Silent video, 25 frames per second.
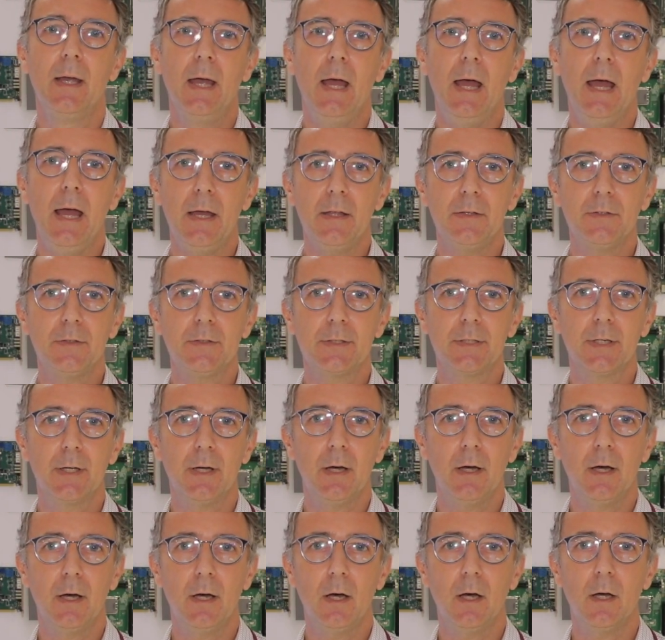and
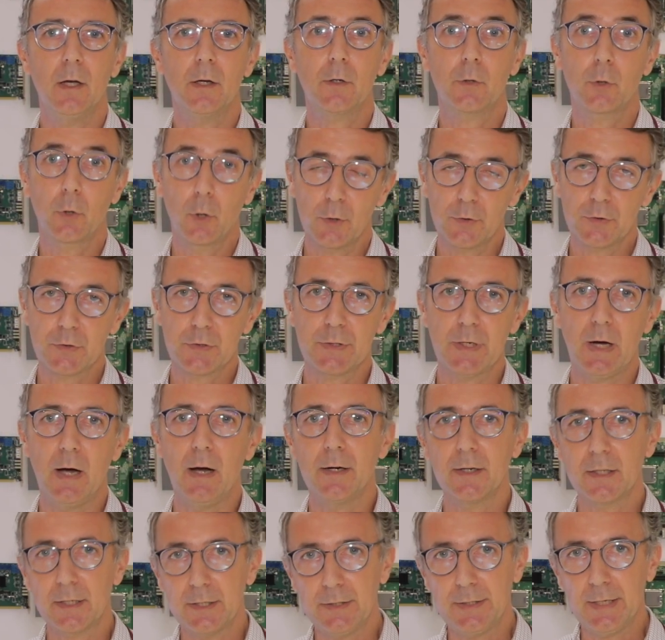cross
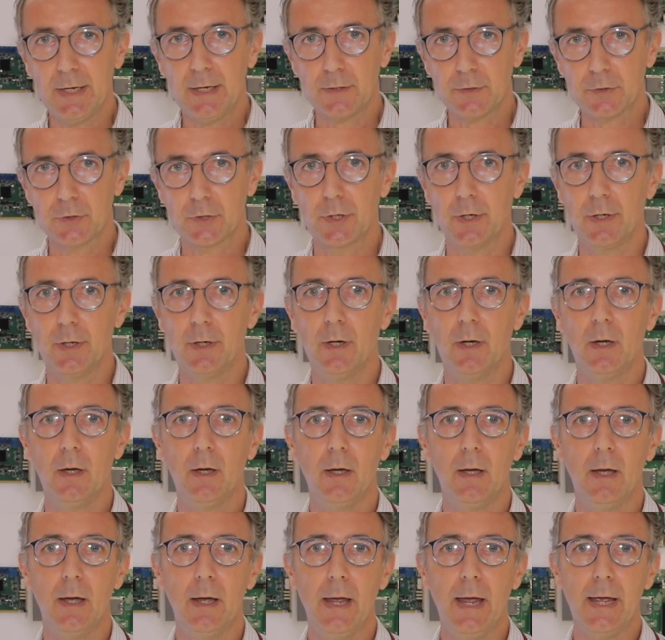architecture,
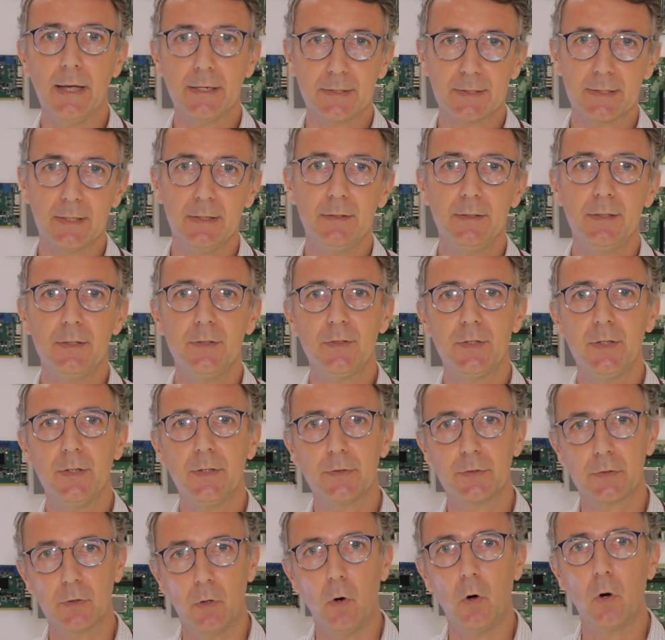
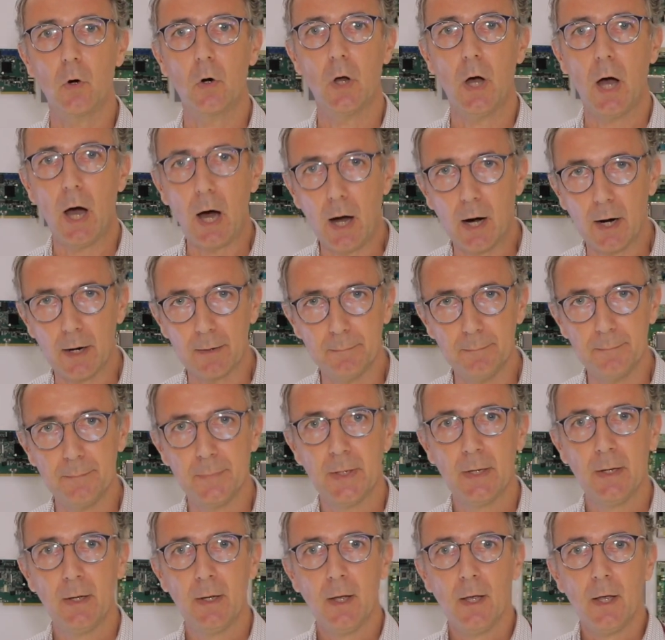x86 or ARM.
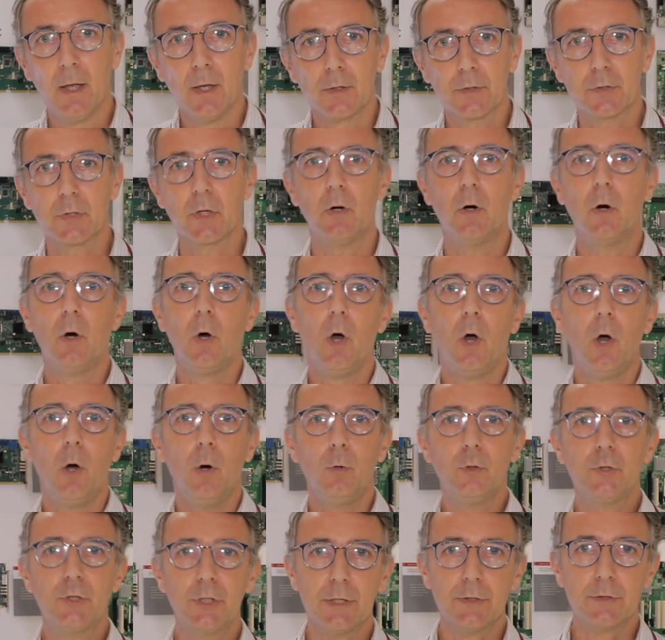So
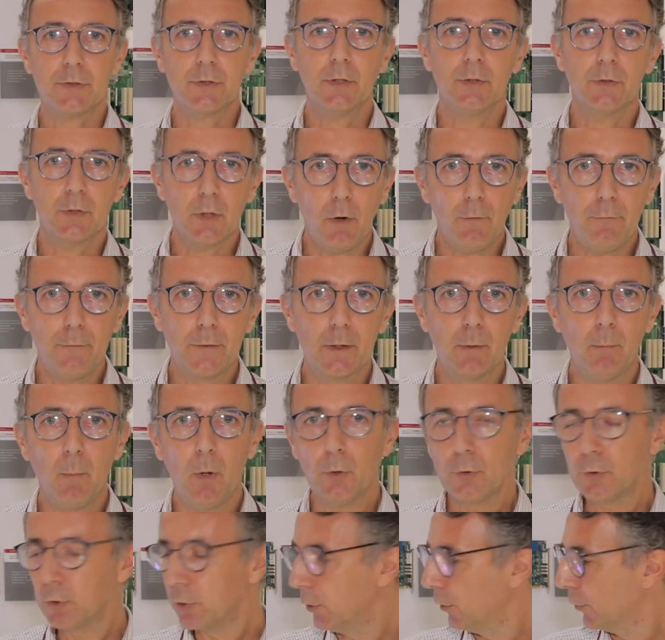we just don't offer
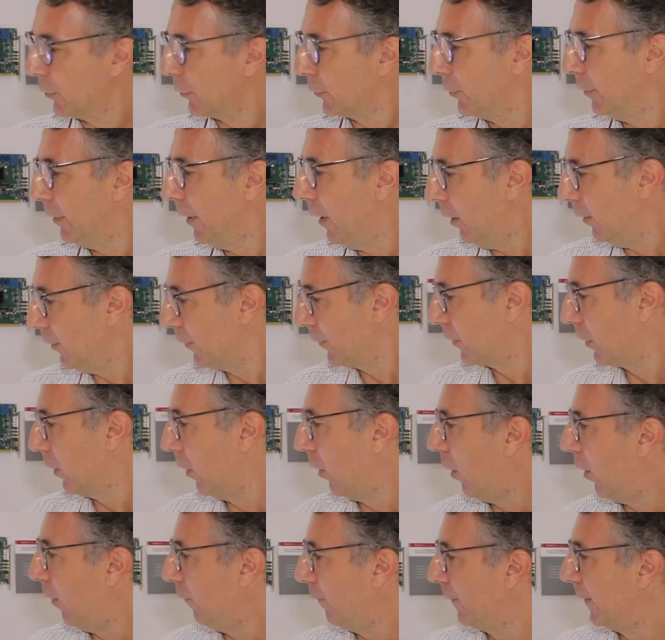modules, we also
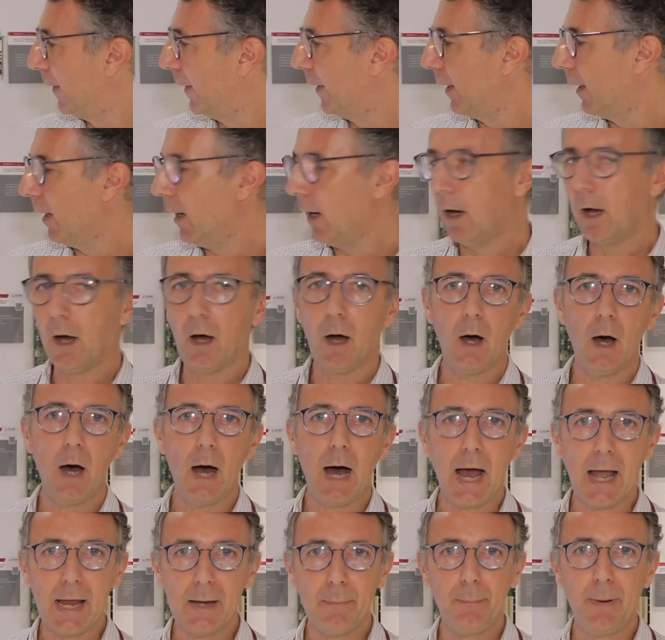offer
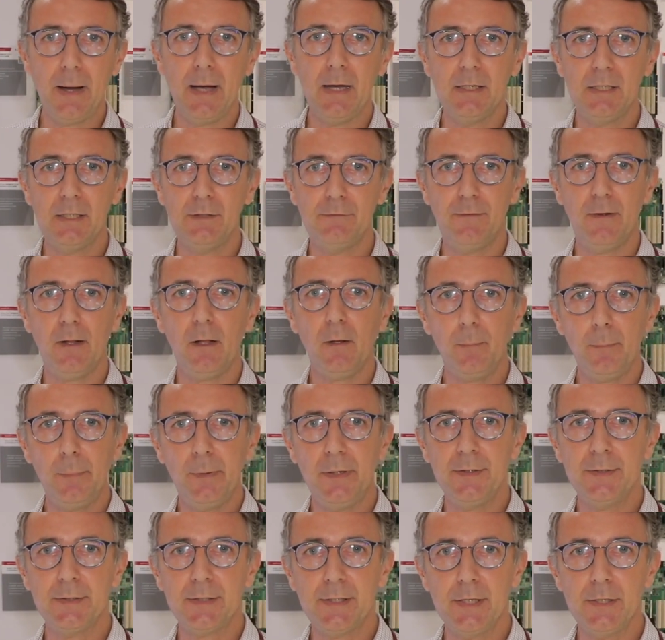IPI
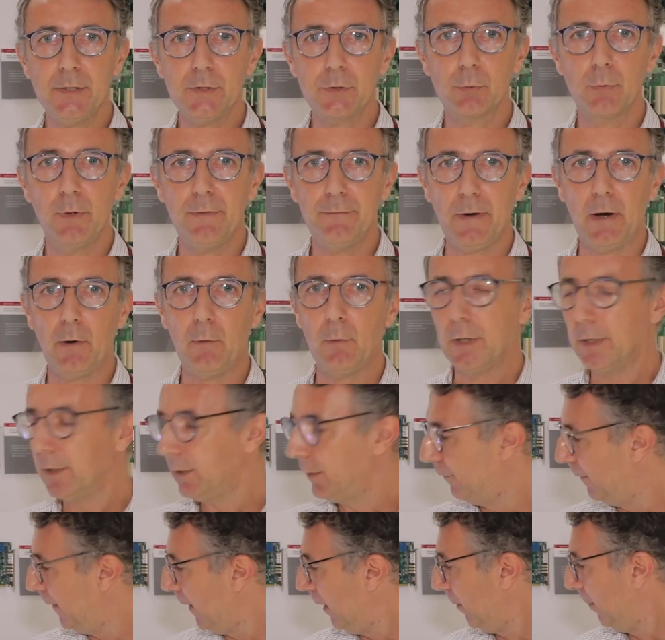development kits. With our
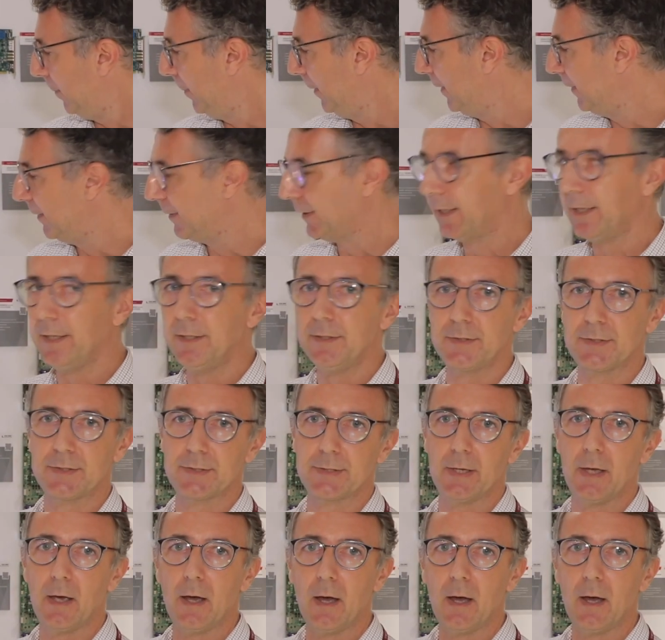development kits,